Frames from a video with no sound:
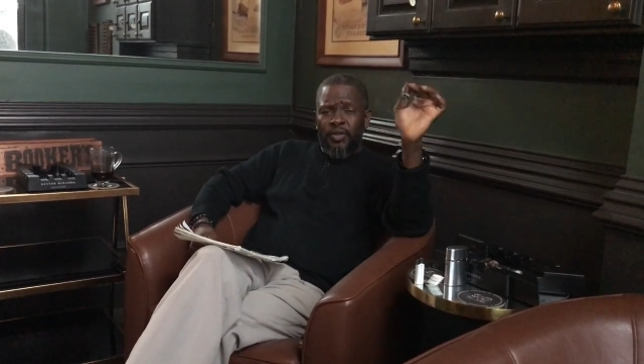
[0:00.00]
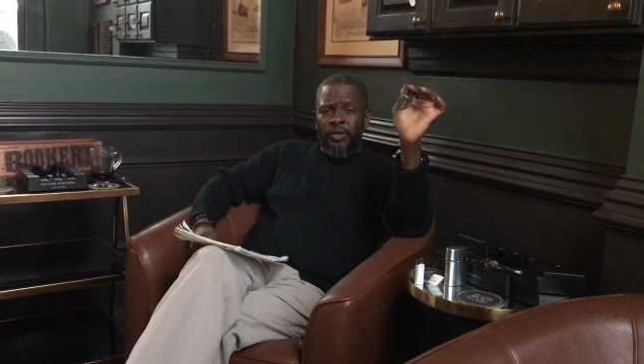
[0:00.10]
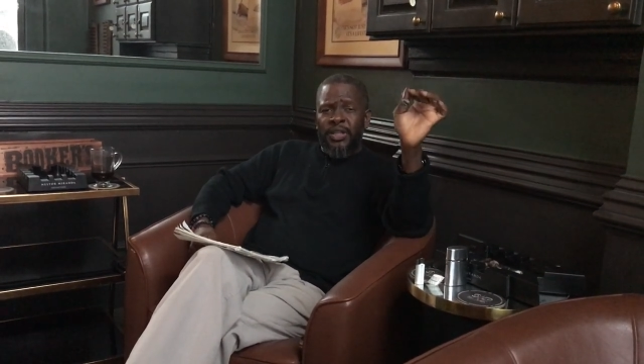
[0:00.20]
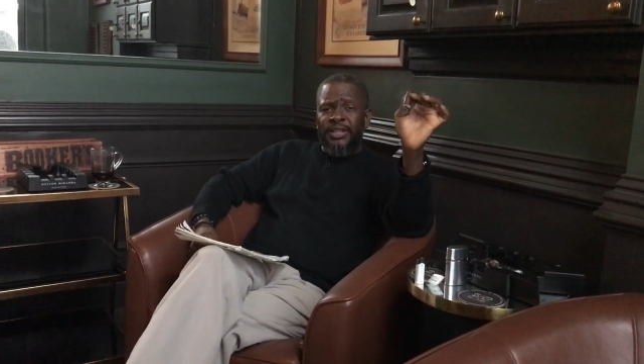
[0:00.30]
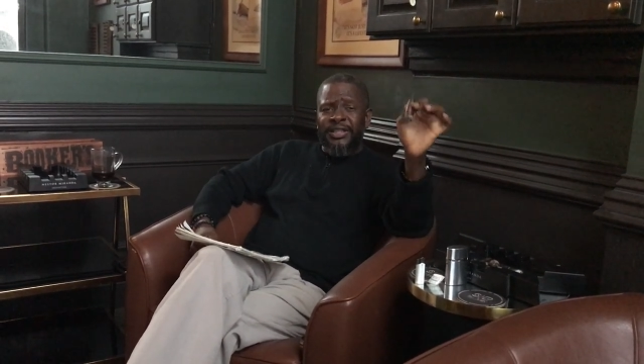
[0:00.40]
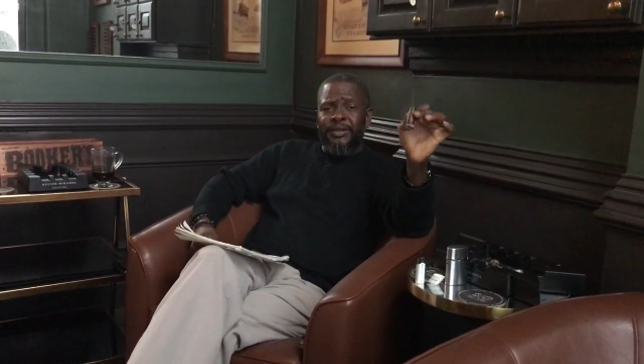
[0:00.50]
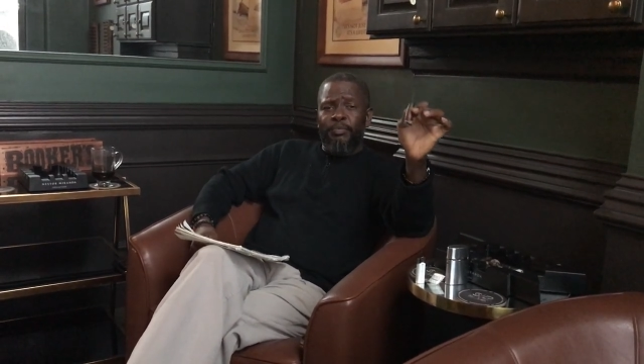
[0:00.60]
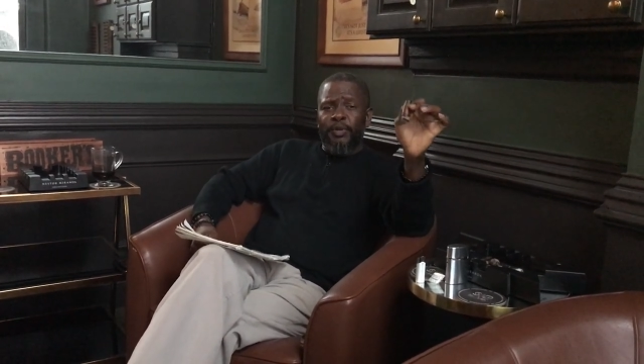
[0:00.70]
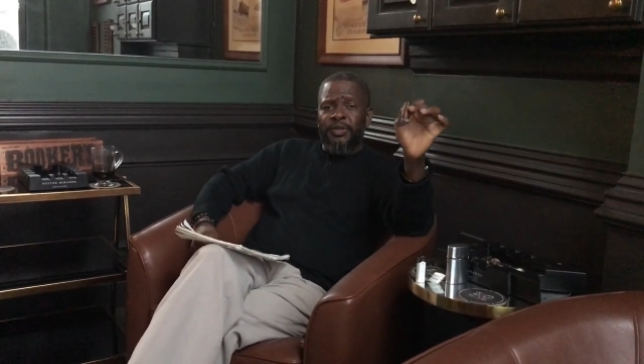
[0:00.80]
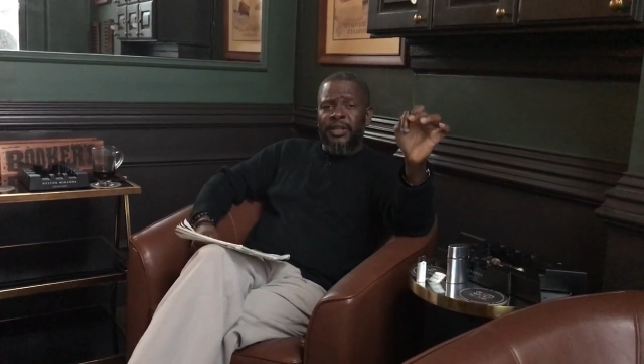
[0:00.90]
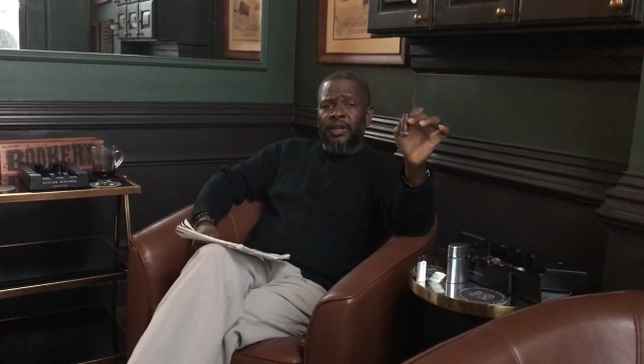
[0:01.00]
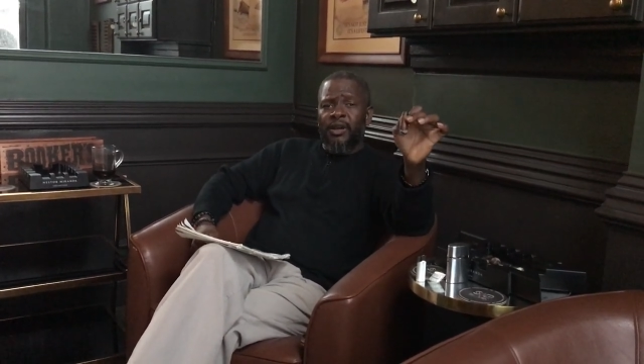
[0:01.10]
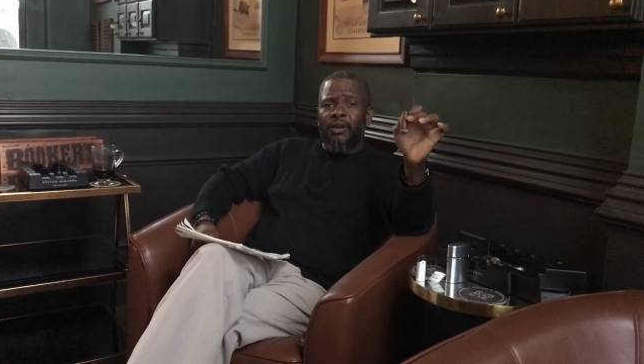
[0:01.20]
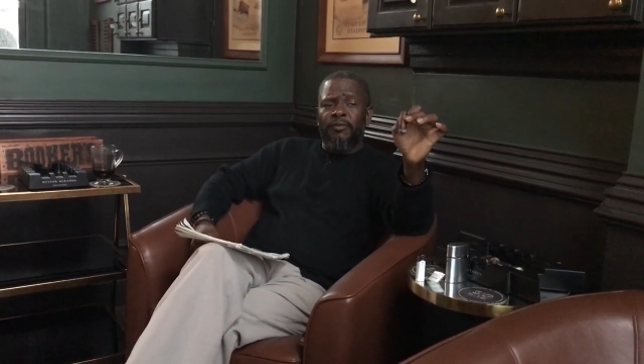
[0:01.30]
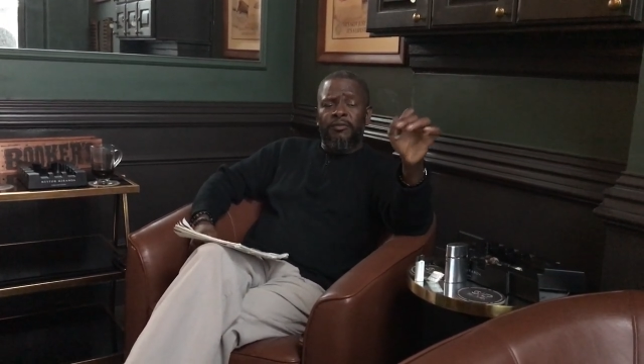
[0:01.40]
You'll get 10%
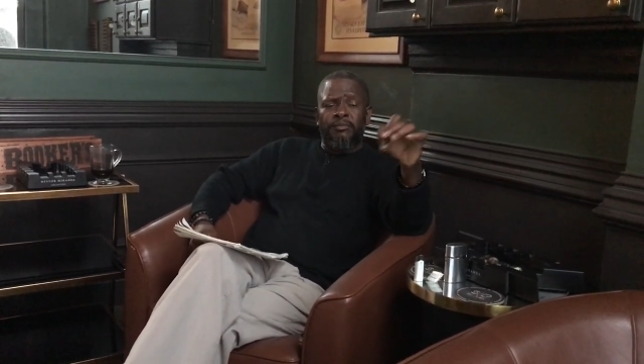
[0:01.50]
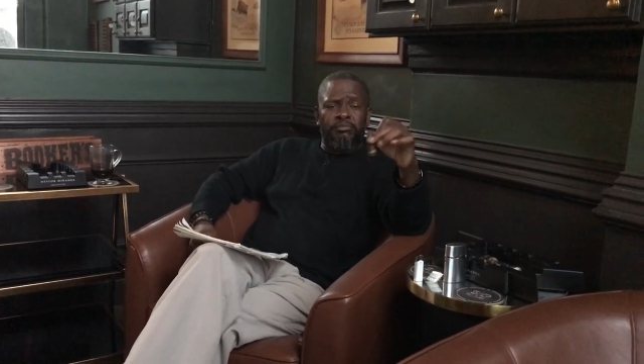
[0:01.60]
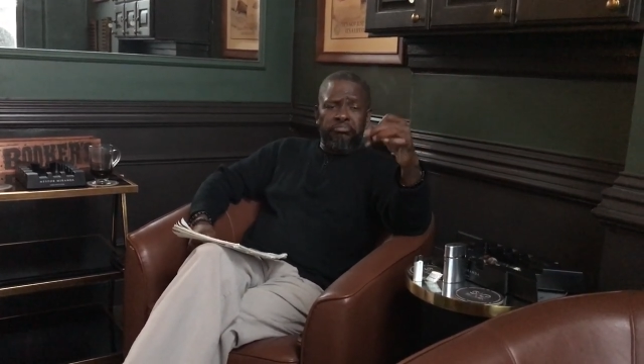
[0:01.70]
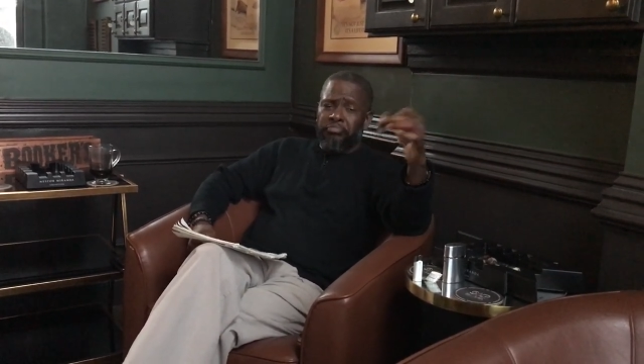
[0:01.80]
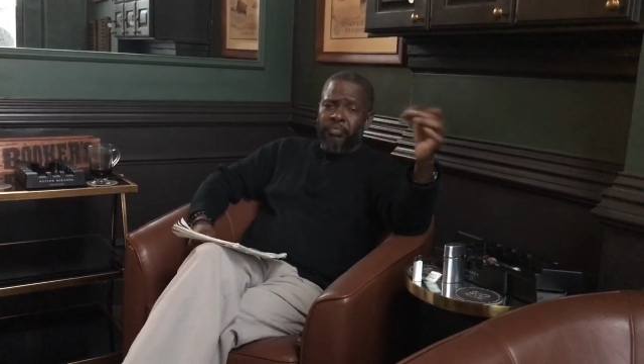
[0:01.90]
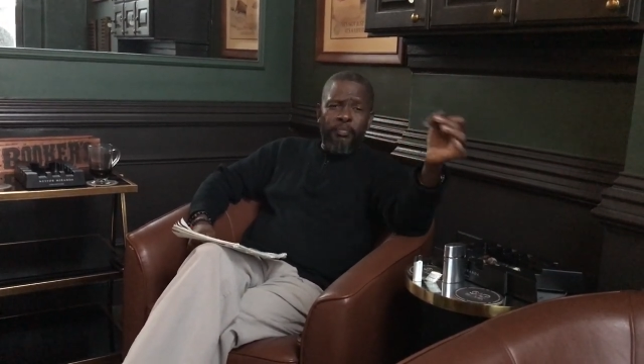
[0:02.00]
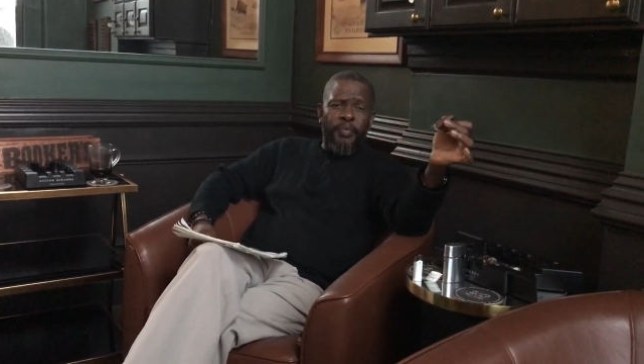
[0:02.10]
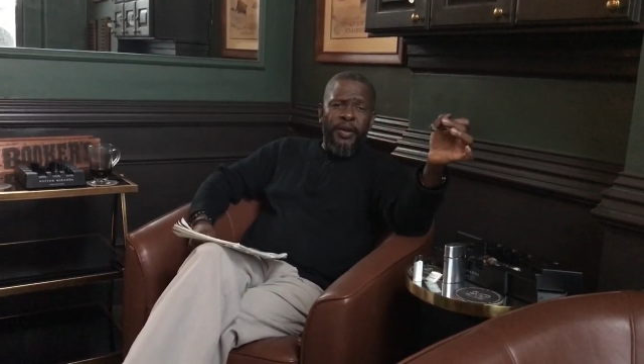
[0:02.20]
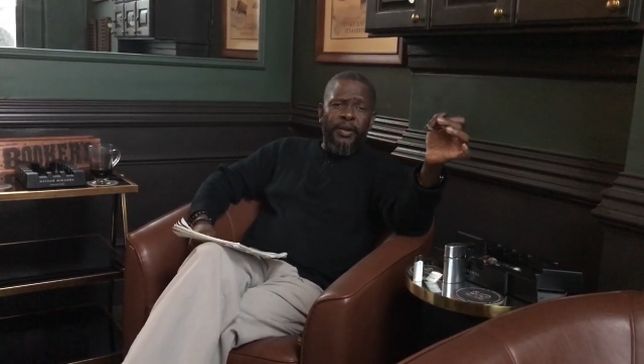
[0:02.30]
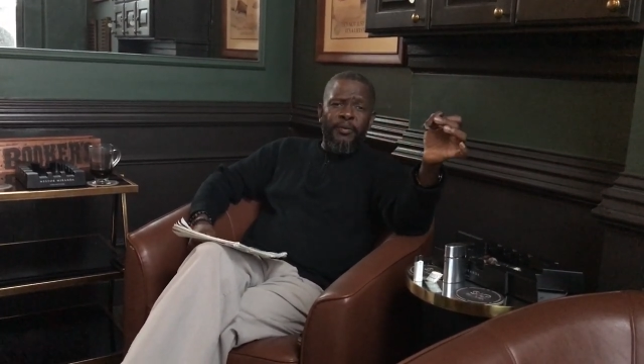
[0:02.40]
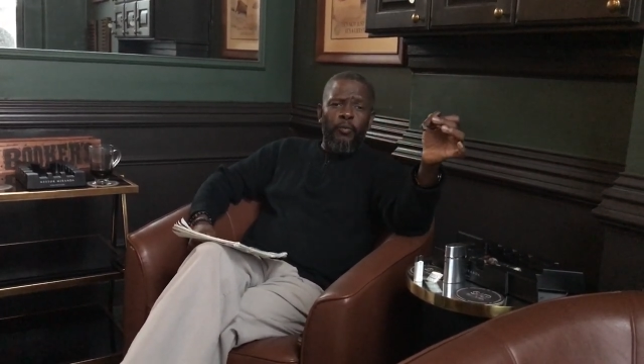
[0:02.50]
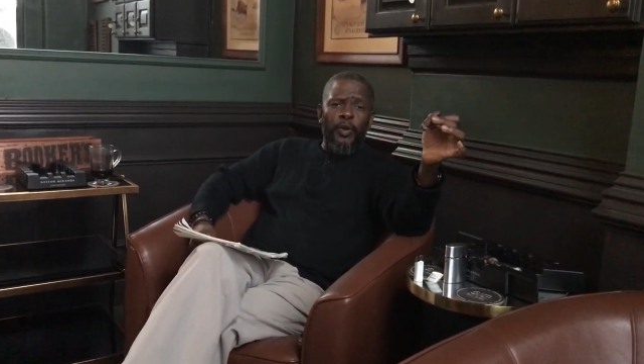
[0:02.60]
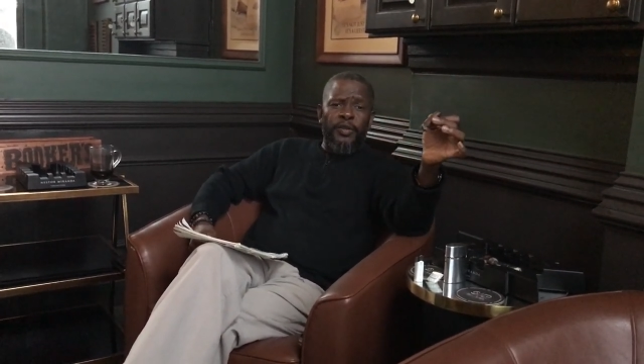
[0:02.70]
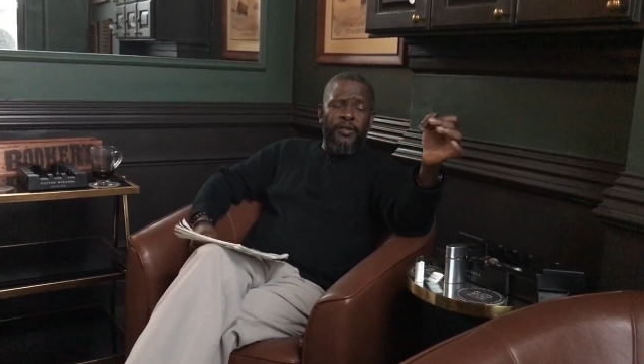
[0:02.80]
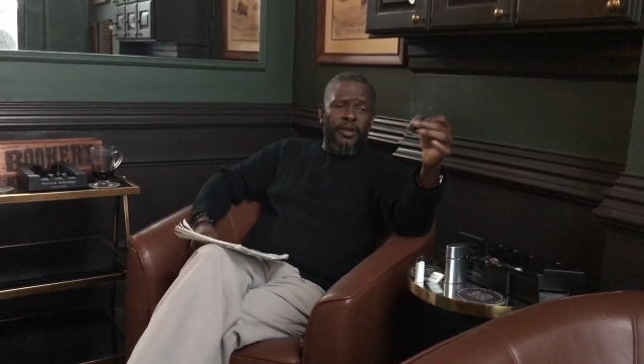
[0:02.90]
off paired
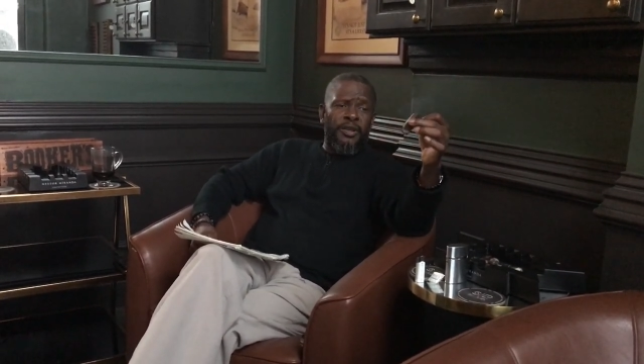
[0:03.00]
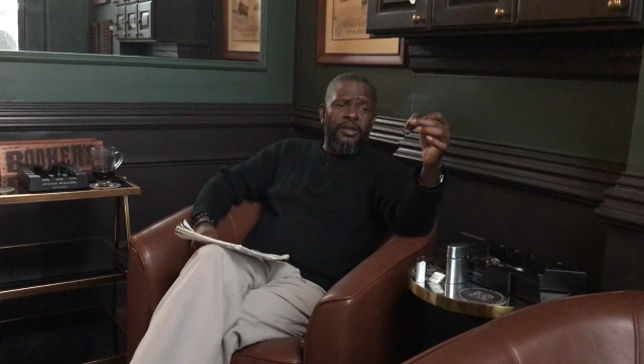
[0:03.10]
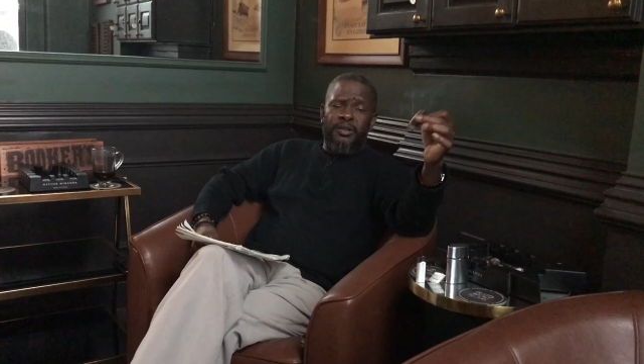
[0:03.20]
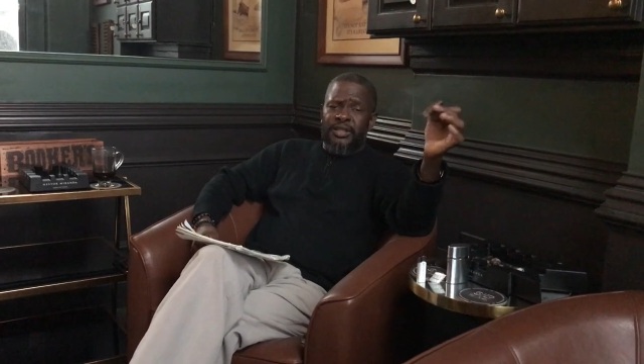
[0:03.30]
with uh,